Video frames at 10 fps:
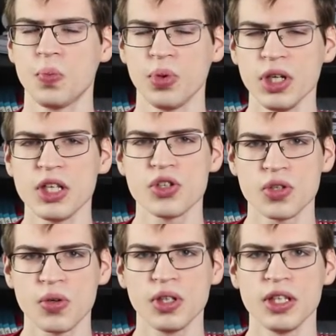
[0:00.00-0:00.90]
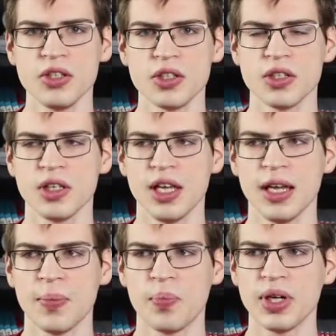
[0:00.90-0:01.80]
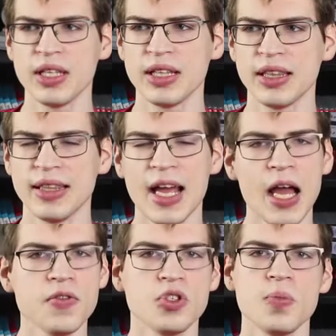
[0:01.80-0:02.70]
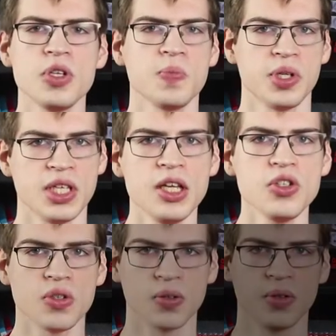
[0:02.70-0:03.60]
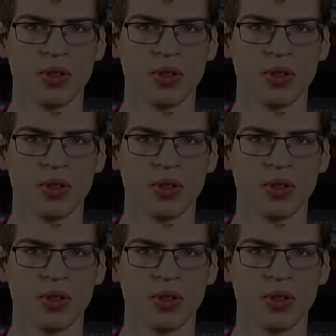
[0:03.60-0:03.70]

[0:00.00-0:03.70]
pretty soulless, but they have so much potential.